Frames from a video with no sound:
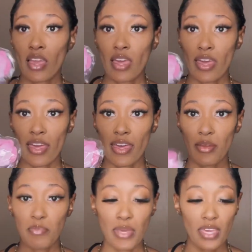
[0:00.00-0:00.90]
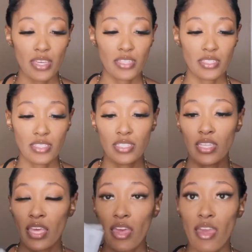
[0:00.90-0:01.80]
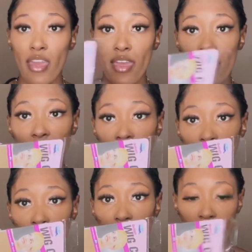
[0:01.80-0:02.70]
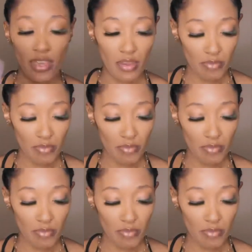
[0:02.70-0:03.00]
a headband and a wig cap.